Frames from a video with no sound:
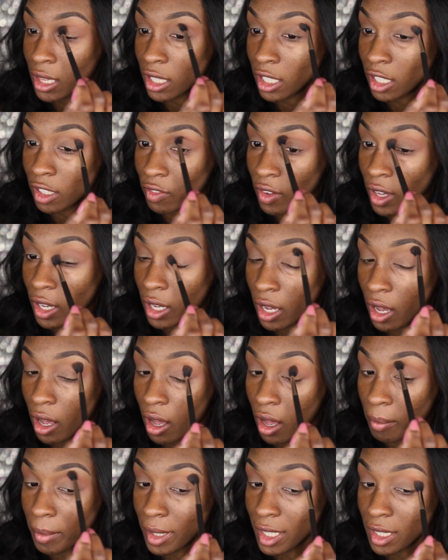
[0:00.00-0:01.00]
leave a
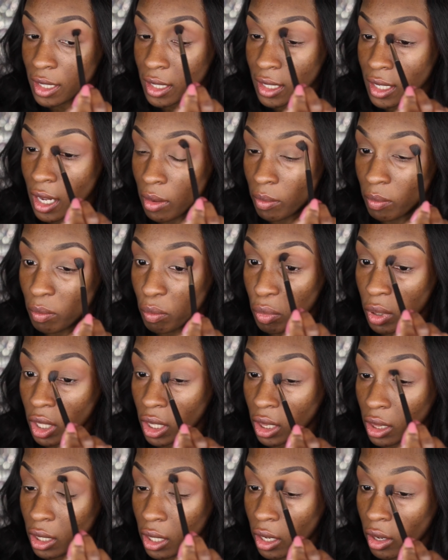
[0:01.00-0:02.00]
comment down
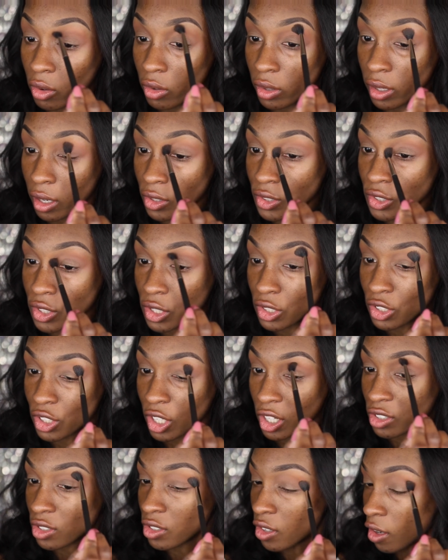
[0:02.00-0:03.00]
below and I'll
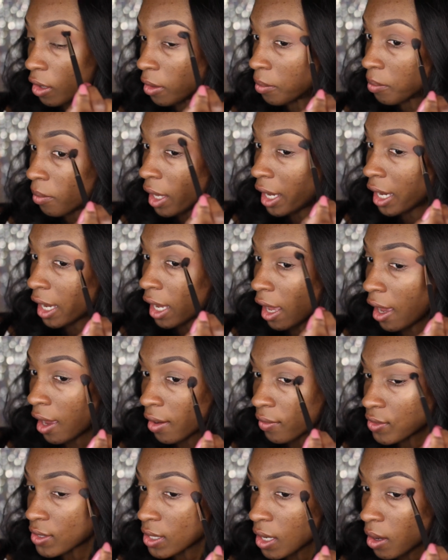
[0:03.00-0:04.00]
suggest some. I
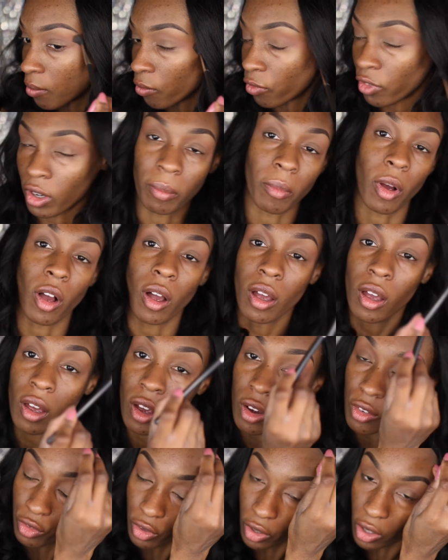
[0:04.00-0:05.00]
have some
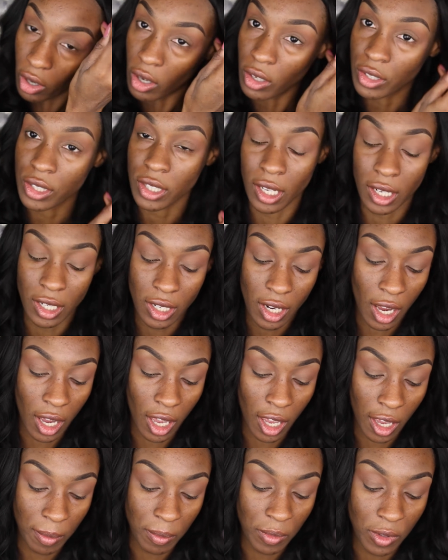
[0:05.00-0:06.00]
for all skin
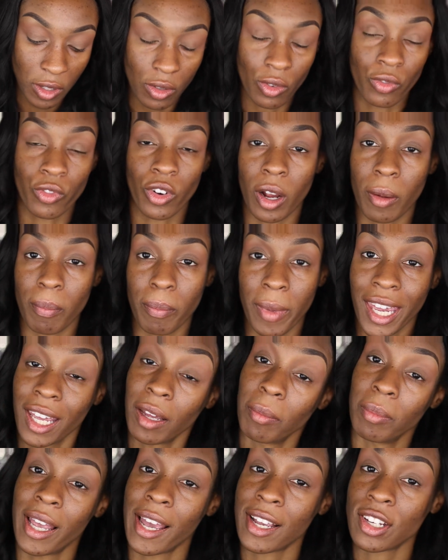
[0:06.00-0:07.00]
types, from my
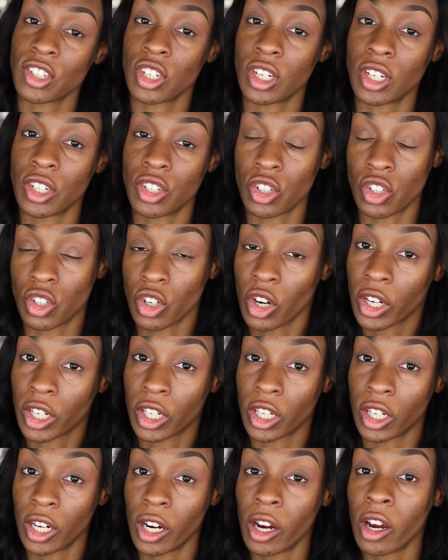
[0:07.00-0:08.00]
complexion to
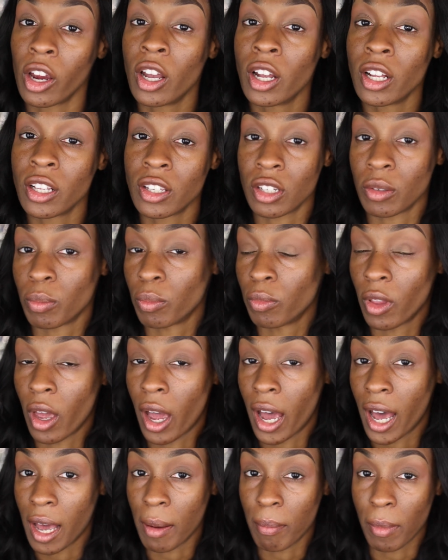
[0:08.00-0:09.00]
darker to
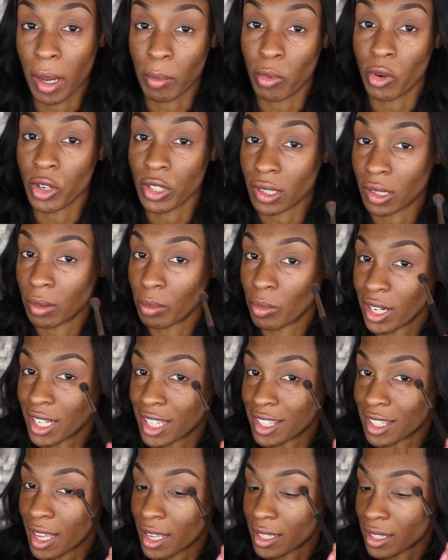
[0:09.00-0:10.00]
my porcelain
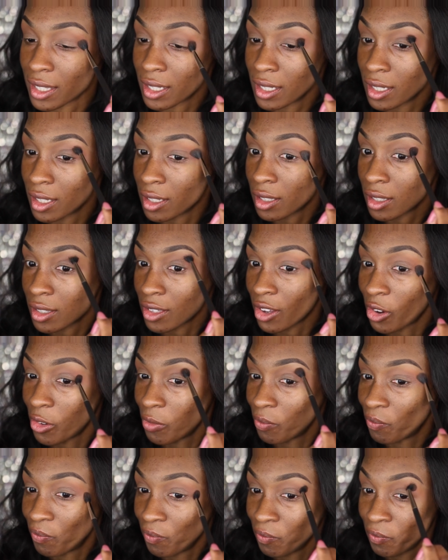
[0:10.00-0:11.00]
princesses. So